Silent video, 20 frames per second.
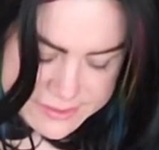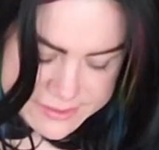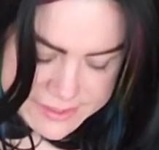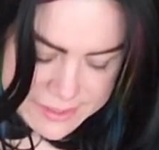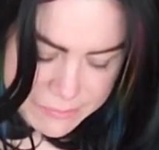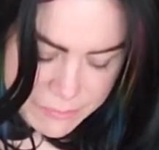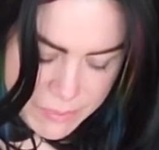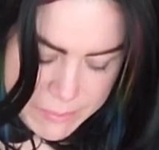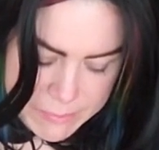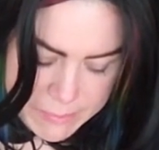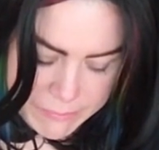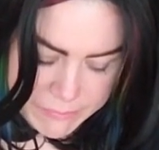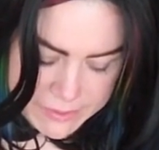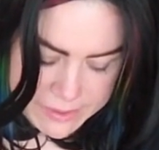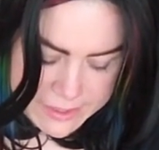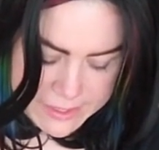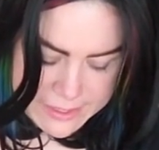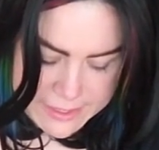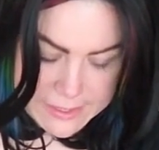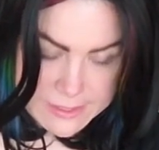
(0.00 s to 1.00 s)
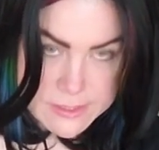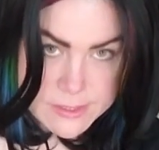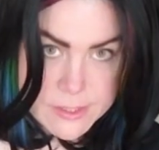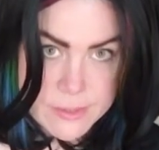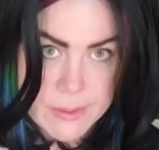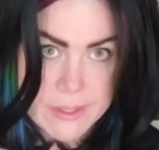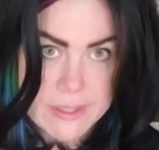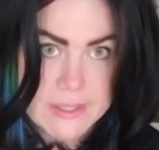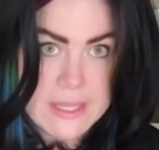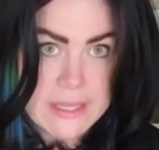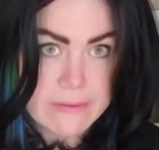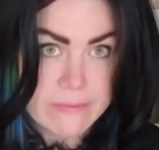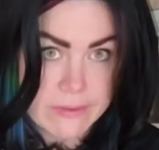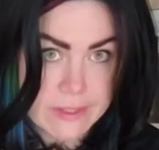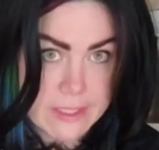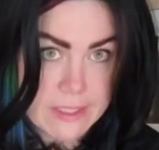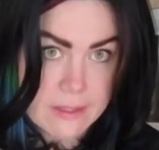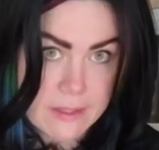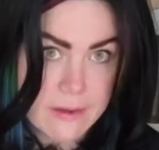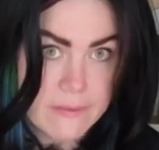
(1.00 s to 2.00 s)
Some women really get into it and they
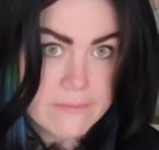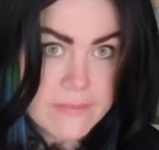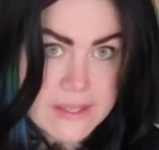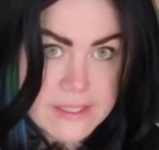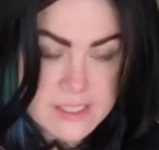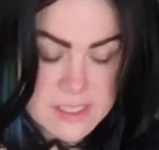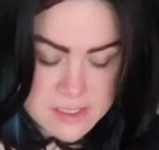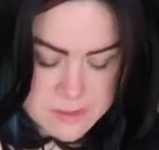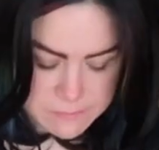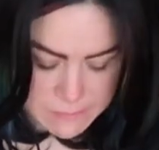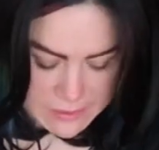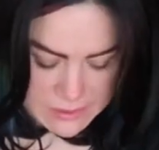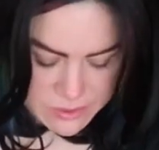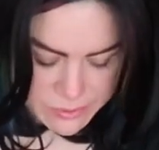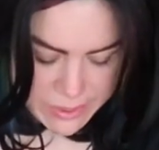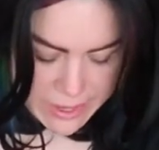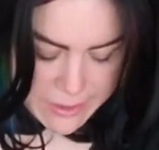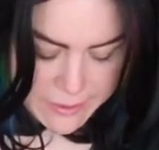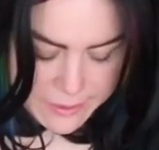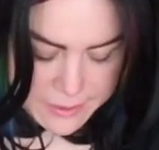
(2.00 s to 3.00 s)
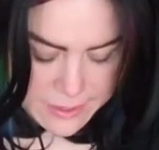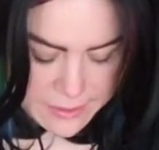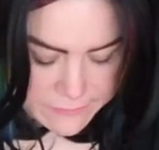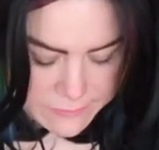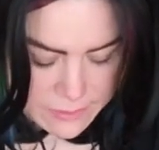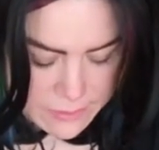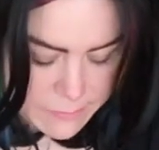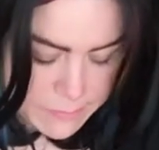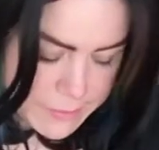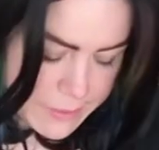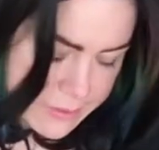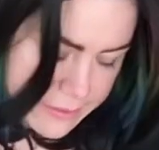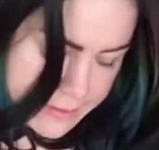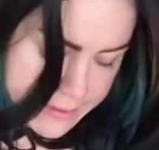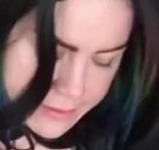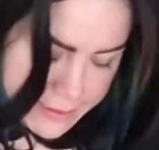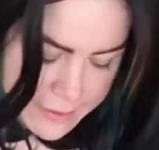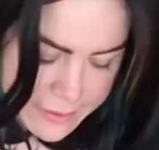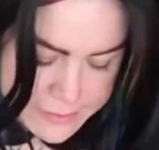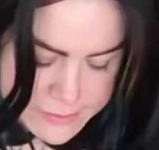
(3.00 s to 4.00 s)
really love that speciality of it, but
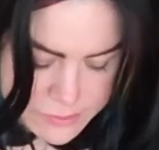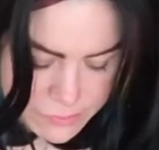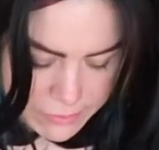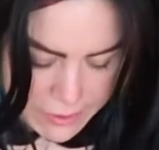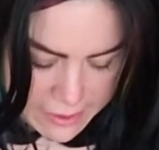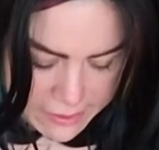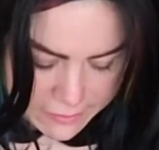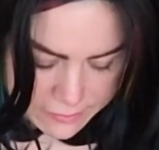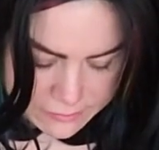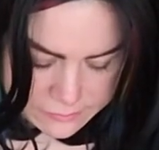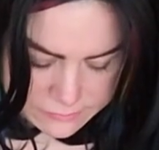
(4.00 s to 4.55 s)
it's okay.